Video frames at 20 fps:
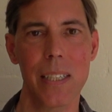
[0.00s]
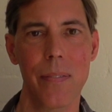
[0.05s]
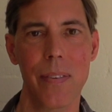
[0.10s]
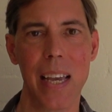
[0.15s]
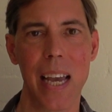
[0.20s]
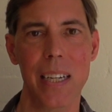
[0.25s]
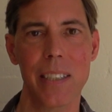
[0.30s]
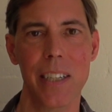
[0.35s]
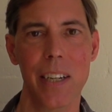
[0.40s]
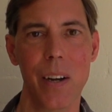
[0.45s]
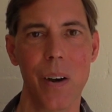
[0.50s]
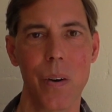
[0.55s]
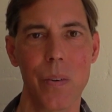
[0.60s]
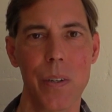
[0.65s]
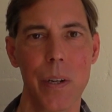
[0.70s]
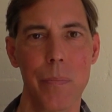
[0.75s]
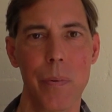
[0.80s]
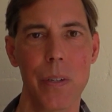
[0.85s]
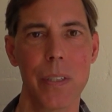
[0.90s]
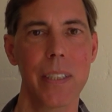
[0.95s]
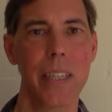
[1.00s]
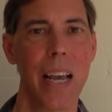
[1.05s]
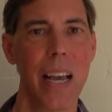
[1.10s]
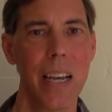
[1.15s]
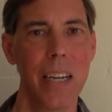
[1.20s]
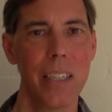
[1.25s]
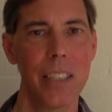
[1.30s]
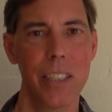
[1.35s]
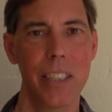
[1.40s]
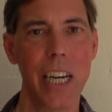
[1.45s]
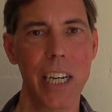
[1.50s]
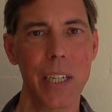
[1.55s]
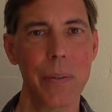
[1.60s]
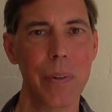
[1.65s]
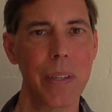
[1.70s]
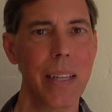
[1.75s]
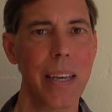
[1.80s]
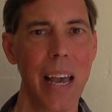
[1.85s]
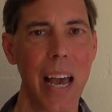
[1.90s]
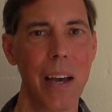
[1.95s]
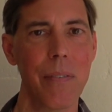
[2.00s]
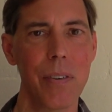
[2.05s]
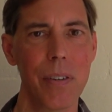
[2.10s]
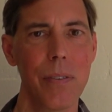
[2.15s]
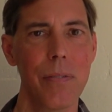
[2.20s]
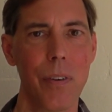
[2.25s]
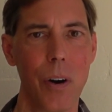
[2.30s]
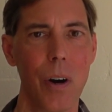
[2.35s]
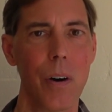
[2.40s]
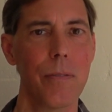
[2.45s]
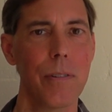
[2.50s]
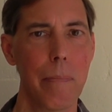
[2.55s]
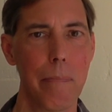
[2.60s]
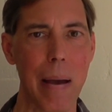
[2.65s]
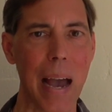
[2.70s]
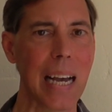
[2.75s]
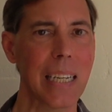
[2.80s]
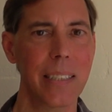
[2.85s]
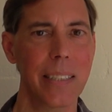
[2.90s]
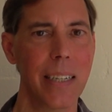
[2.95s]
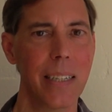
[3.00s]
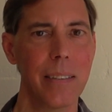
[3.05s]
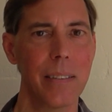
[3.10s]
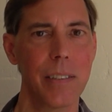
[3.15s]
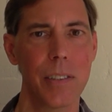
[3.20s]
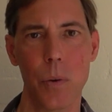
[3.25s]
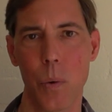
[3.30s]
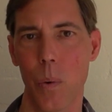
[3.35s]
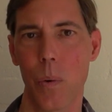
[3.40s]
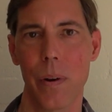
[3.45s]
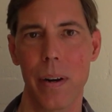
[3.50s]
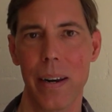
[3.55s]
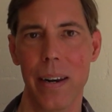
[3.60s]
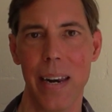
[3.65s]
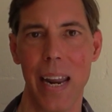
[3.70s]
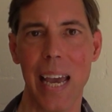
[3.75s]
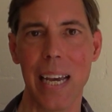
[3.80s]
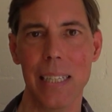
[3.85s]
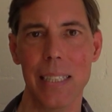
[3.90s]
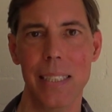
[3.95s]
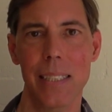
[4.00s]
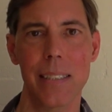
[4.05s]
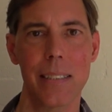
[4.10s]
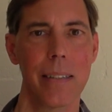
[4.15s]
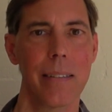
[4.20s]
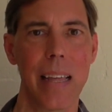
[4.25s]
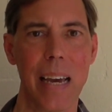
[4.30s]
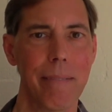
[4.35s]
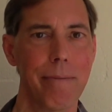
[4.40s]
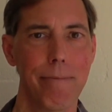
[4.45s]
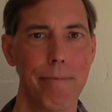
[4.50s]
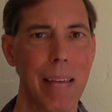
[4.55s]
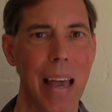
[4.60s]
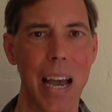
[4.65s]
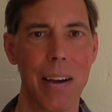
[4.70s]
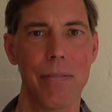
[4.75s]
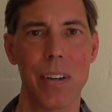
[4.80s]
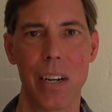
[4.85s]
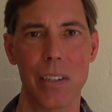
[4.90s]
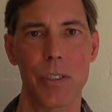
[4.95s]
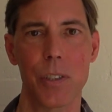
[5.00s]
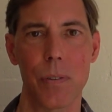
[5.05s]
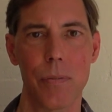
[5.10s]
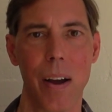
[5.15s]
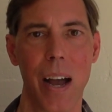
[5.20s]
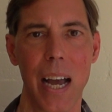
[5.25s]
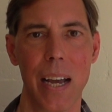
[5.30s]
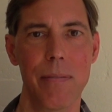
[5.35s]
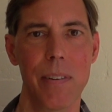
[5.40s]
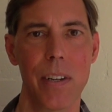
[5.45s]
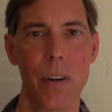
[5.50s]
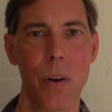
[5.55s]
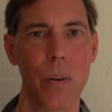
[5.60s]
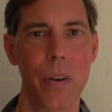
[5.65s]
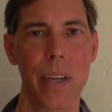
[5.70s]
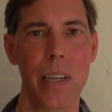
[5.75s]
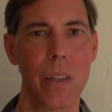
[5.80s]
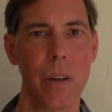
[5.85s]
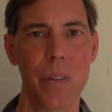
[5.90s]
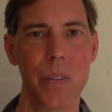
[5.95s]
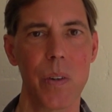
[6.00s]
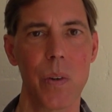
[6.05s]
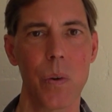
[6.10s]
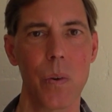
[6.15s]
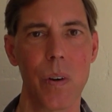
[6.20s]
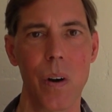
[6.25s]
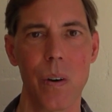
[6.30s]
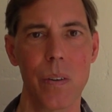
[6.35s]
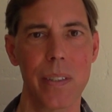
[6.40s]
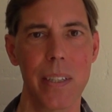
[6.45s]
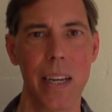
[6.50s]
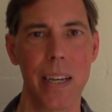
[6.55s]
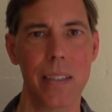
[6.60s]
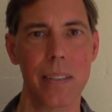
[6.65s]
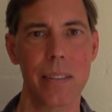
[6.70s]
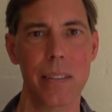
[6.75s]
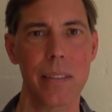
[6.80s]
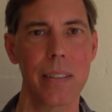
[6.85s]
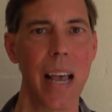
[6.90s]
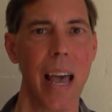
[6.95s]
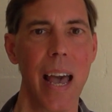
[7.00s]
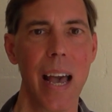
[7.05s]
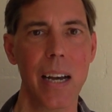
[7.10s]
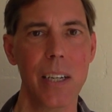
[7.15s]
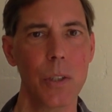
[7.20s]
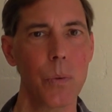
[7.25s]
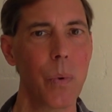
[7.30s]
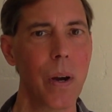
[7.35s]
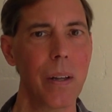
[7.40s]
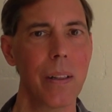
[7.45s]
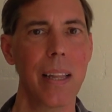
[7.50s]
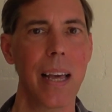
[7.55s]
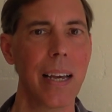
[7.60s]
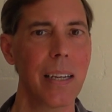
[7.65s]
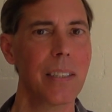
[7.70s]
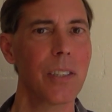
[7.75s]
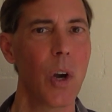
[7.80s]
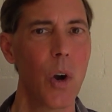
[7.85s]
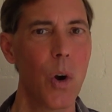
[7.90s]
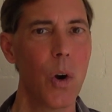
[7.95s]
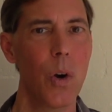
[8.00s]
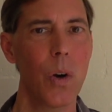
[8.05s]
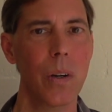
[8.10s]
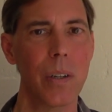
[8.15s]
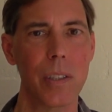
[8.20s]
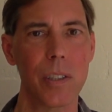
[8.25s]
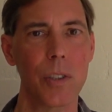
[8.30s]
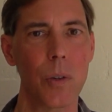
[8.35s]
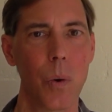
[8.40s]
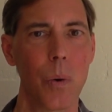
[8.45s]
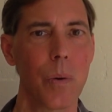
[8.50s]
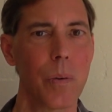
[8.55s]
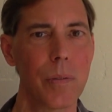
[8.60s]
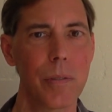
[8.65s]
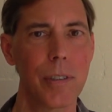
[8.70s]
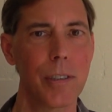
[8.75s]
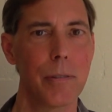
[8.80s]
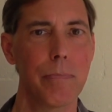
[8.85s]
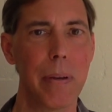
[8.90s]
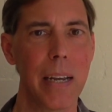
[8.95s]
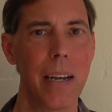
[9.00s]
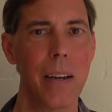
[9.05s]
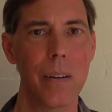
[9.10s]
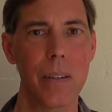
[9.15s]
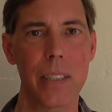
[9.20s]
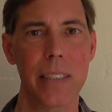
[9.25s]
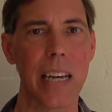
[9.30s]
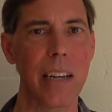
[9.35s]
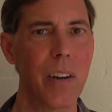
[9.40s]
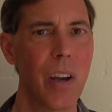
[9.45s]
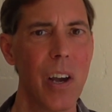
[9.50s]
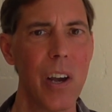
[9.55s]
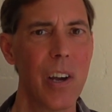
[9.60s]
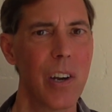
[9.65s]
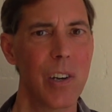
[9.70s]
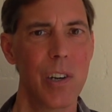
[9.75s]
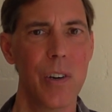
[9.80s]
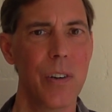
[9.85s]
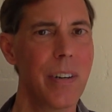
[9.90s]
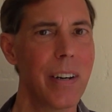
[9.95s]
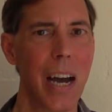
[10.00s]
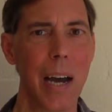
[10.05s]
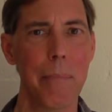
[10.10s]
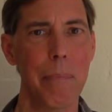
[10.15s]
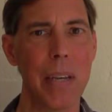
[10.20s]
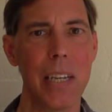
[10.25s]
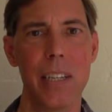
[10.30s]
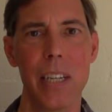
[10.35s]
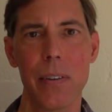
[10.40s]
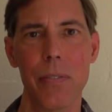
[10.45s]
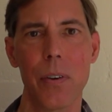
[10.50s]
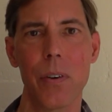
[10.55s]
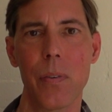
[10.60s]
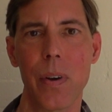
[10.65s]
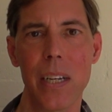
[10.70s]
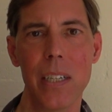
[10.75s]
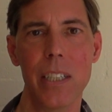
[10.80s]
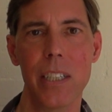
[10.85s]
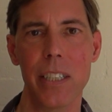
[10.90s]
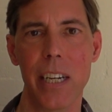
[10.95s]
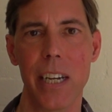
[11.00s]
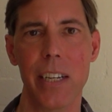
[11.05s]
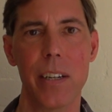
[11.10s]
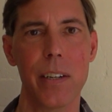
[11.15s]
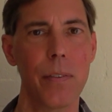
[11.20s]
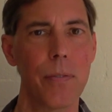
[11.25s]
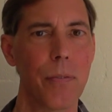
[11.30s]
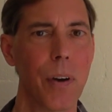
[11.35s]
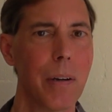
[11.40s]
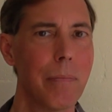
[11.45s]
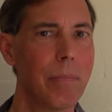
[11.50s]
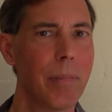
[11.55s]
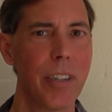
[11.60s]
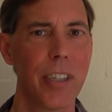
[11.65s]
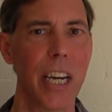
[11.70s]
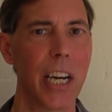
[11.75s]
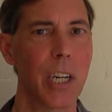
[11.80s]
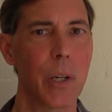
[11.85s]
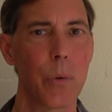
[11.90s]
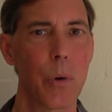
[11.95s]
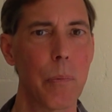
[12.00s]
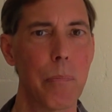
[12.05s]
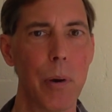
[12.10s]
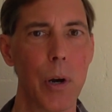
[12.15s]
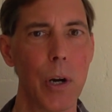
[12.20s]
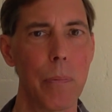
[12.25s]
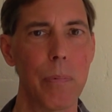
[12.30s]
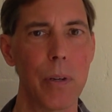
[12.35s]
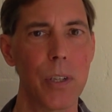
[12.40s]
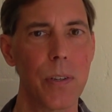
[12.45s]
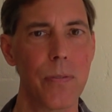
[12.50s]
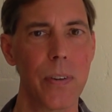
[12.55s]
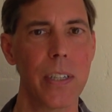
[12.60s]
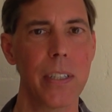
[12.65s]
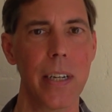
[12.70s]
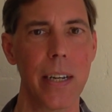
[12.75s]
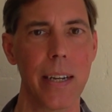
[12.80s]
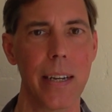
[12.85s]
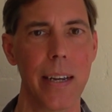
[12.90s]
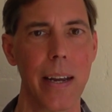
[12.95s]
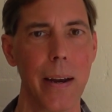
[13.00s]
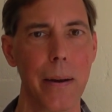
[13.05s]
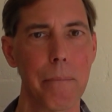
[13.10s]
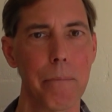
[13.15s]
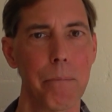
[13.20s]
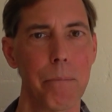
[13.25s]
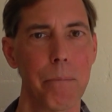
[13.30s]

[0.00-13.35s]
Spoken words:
of catching octopus generally have involved baskets or nets that have not survived in archaeological contexts, as well as hooks or spears that could not be differentiated from general-purpose fishing gear.